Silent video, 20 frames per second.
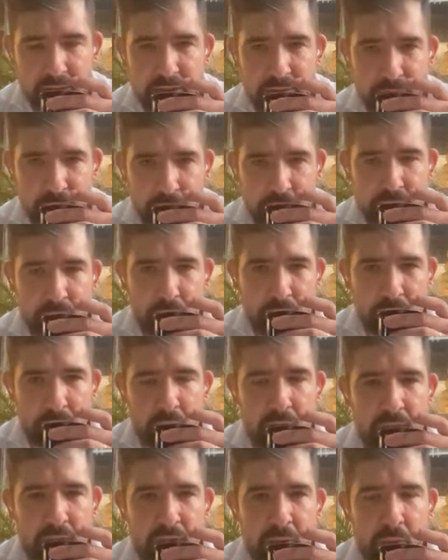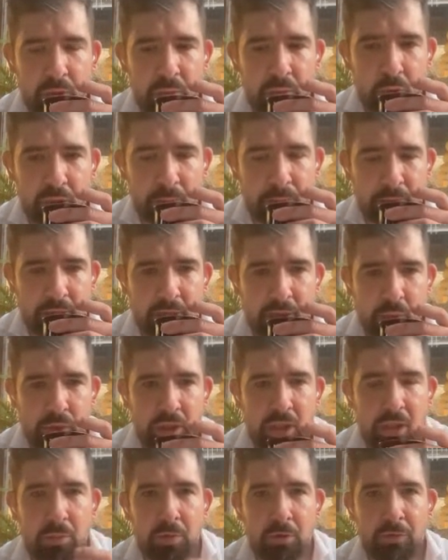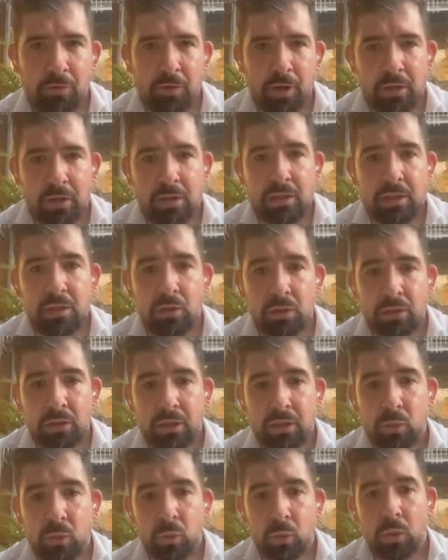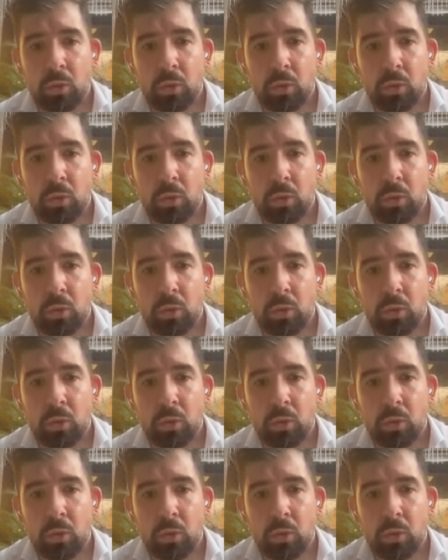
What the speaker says: Yes, of course, we are working with multiple liquidity providers in order